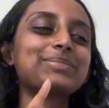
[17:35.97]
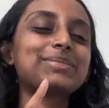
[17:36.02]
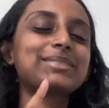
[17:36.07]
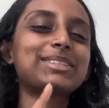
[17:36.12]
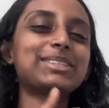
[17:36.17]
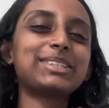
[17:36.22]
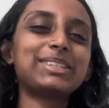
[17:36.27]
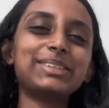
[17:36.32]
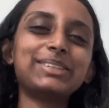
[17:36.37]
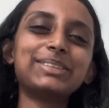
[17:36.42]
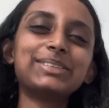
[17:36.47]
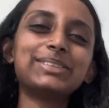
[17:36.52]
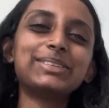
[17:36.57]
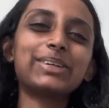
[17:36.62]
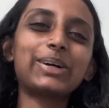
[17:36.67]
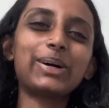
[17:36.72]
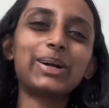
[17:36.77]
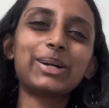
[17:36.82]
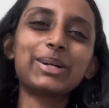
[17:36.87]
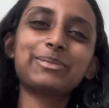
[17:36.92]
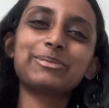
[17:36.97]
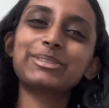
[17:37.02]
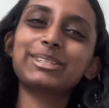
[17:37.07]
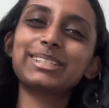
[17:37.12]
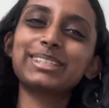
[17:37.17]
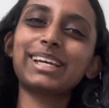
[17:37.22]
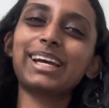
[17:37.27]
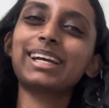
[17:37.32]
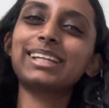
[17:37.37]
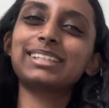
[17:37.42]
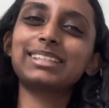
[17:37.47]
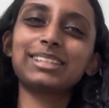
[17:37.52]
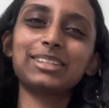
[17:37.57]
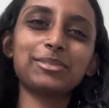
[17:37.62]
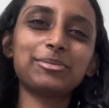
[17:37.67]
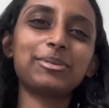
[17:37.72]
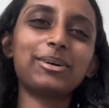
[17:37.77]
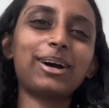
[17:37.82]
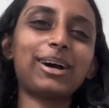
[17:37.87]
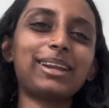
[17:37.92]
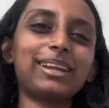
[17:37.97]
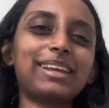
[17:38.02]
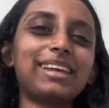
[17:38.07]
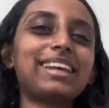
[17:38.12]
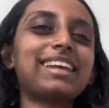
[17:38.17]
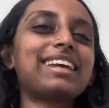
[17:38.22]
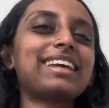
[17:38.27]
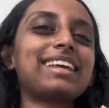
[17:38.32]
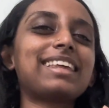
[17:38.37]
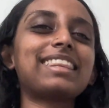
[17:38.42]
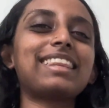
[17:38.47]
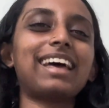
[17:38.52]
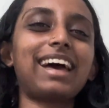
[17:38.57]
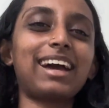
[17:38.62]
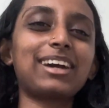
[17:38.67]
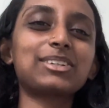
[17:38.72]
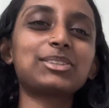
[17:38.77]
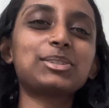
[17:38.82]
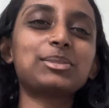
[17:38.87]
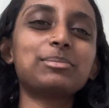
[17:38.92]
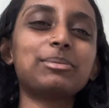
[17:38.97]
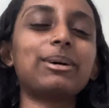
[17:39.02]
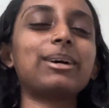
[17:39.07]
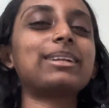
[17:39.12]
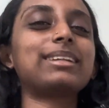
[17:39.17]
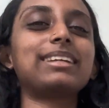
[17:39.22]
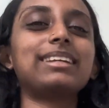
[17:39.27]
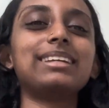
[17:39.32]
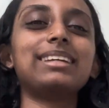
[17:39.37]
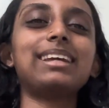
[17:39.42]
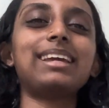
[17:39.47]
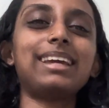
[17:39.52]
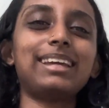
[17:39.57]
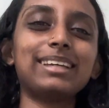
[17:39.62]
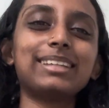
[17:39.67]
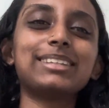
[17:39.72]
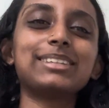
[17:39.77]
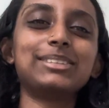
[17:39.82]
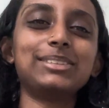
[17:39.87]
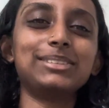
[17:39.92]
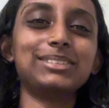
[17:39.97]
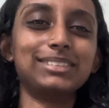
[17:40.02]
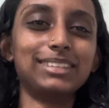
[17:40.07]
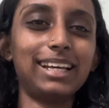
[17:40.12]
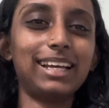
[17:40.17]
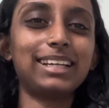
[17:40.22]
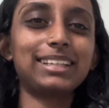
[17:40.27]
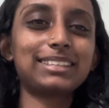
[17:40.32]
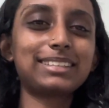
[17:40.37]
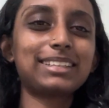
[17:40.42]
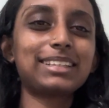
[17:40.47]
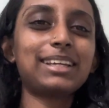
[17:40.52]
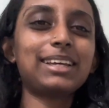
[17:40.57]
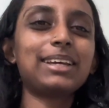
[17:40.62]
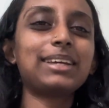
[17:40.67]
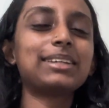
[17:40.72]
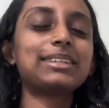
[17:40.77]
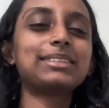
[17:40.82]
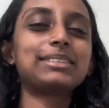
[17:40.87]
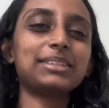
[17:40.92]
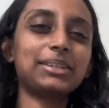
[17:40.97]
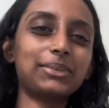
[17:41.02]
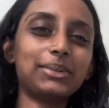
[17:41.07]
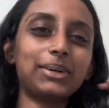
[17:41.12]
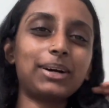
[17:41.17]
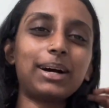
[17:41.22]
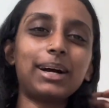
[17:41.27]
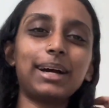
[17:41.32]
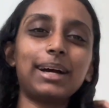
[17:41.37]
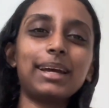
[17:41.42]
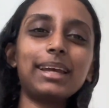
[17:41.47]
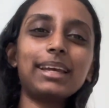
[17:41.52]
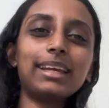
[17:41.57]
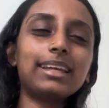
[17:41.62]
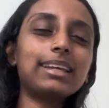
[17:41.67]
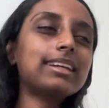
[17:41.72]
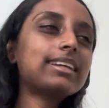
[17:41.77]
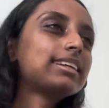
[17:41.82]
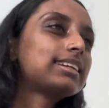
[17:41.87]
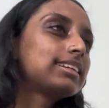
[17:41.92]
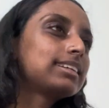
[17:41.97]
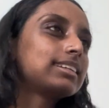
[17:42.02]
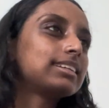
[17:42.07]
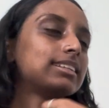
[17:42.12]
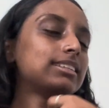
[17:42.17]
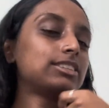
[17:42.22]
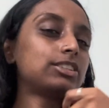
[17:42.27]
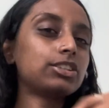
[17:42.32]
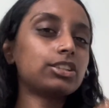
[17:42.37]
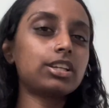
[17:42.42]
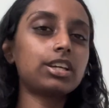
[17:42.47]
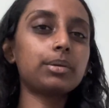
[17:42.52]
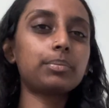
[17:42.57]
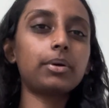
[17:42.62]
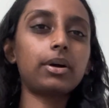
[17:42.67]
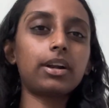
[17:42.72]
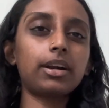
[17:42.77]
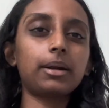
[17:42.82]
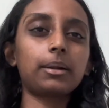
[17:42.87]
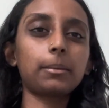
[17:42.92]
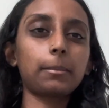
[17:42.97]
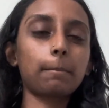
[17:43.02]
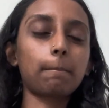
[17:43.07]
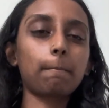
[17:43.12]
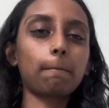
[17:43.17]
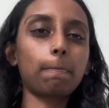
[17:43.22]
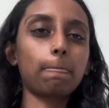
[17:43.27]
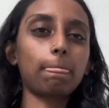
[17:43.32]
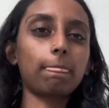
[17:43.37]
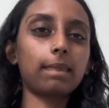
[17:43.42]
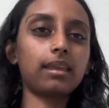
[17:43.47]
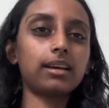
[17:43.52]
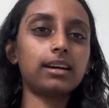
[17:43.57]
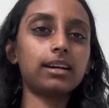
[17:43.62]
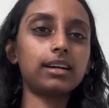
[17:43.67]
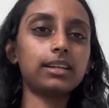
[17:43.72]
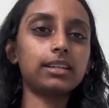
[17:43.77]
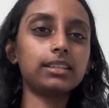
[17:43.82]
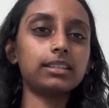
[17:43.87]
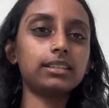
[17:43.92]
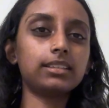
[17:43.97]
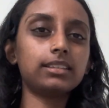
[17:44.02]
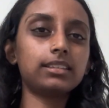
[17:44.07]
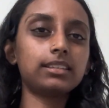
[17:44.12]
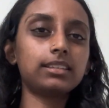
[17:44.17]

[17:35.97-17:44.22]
2 arms attached to the body, the actual body, and the 2 legs. So I took it apart. I